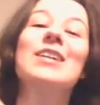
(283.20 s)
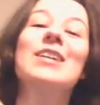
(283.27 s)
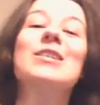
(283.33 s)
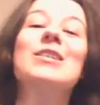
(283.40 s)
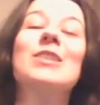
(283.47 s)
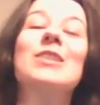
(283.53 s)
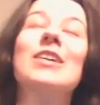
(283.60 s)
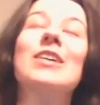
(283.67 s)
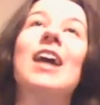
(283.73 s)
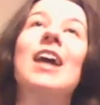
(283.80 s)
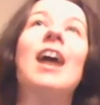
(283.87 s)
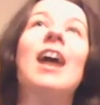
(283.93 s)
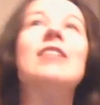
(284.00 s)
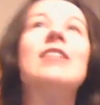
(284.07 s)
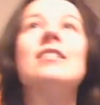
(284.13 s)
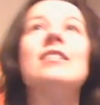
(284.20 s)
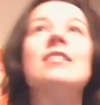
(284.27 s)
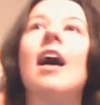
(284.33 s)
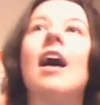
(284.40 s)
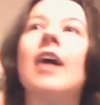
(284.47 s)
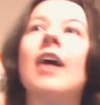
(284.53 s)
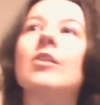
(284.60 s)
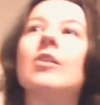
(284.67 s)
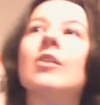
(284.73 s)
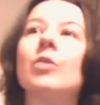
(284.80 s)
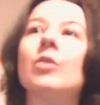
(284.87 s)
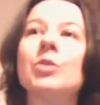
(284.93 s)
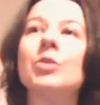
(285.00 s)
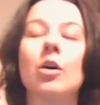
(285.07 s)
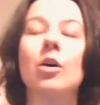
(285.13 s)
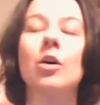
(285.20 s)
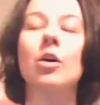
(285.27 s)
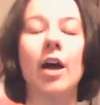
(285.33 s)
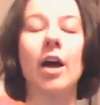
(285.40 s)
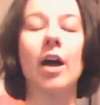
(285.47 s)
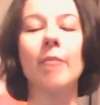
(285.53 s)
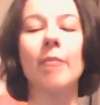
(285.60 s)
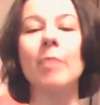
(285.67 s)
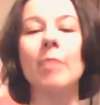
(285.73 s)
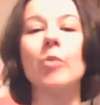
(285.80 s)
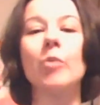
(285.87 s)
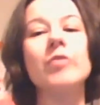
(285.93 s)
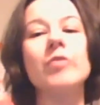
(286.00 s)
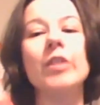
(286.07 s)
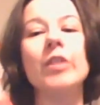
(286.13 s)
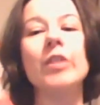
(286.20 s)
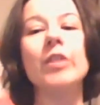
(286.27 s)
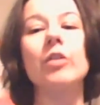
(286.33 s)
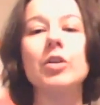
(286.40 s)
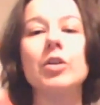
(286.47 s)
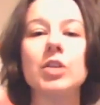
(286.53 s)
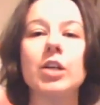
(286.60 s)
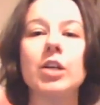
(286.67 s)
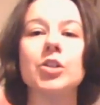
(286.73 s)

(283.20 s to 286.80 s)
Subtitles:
So yeah, I did that. And also embroidery and cross stitch.